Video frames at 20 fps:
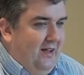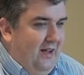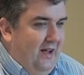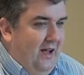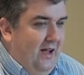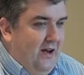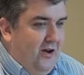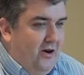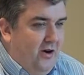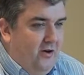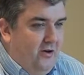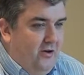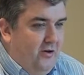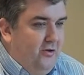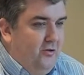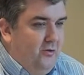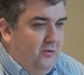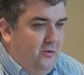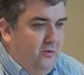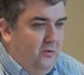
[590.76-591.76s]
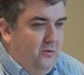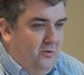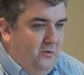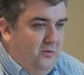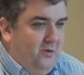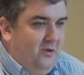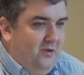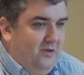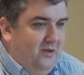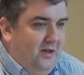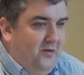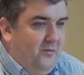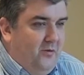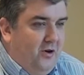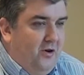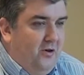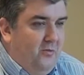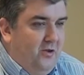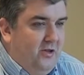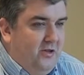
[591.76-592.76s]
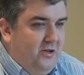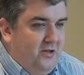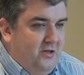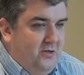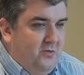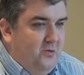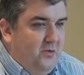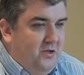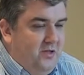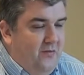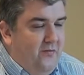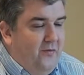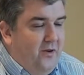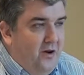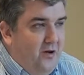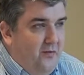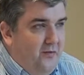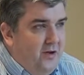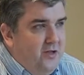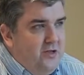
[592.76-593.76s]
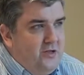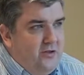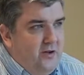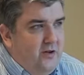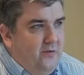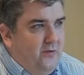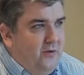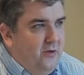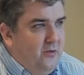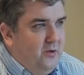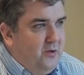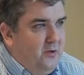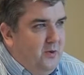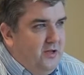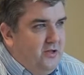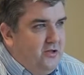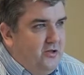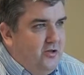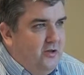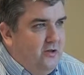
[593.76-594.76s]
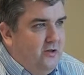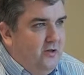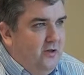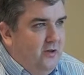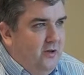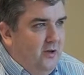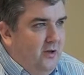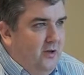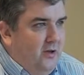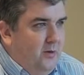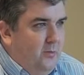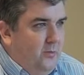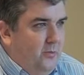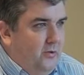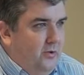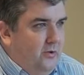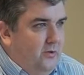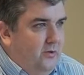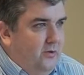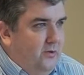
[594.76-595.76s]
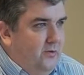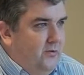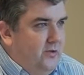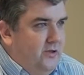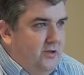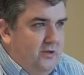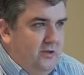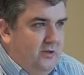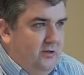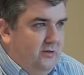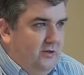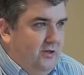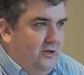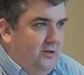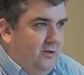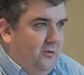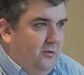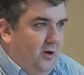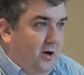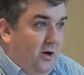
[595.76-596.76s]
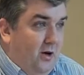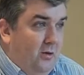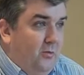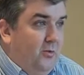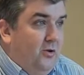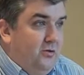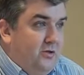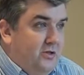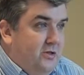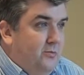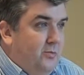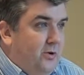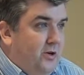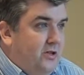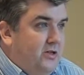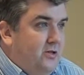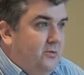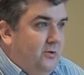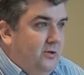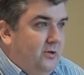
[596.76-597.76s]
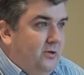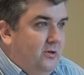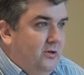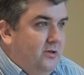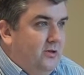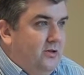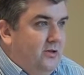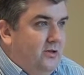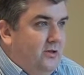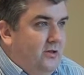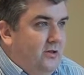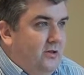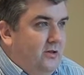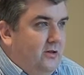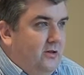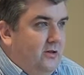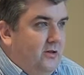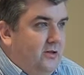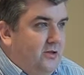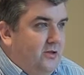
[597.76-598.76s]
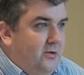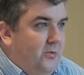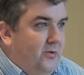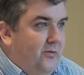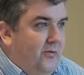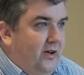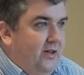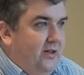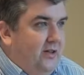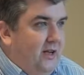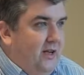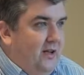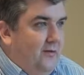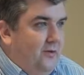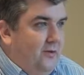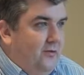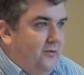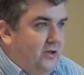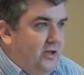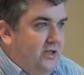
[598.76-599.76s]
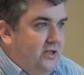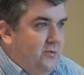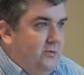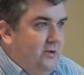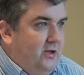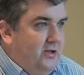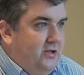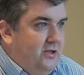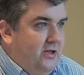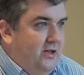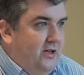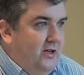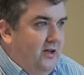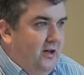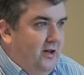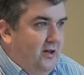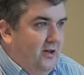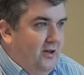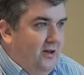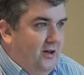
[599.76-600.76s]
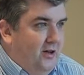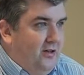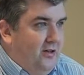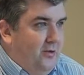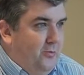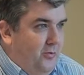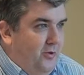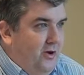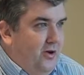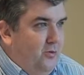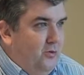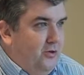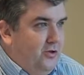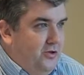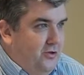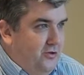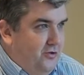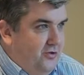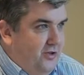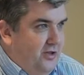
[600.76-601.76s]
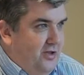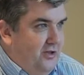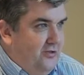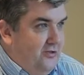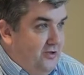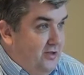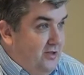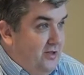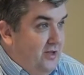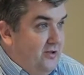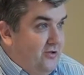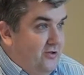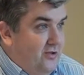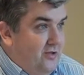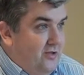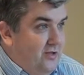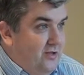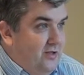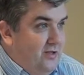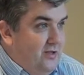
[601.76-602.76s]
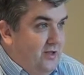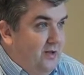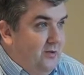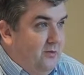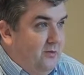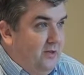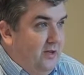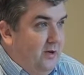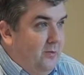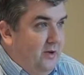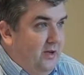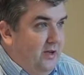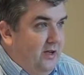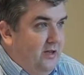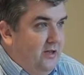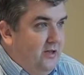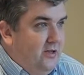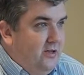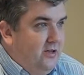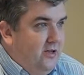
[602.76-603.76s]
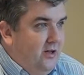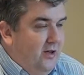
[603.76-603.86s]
in our new environment was a very, very straightforward question proved almost impossible to provide the level of traceability on the pre-123 transactions that we needed.